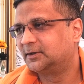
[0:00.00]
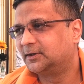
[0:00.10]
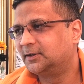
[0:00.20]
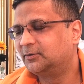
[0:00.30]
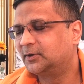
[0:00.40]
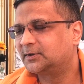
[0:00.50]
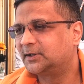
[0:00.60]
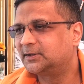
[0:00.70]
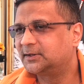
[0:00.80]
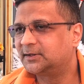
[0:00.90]

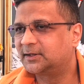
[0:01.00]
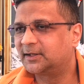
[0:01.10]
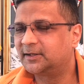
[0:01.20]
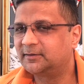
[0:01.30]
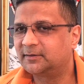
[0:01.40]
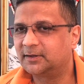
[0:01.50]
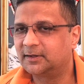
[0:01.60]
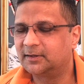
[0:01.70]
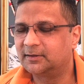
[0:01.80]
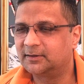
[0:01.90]

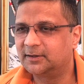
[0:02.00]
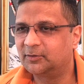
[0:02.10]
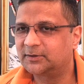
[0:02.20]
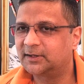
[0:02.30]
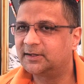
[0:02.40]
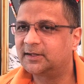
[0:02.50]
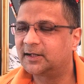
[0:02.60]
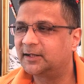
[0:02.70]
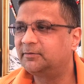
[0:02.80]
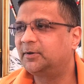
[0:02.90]
His he was an
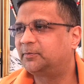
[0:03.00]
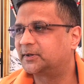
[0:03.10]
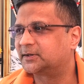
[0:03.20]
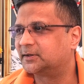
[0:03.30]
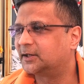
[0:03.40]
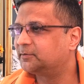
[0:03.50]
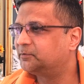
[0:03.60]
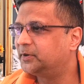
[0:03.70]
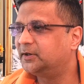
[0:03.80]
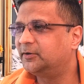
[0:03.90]
incredible person,
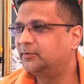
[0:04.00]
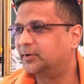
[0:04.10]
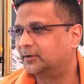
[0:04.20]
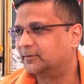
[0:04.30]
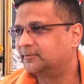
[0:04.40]
unbelievable.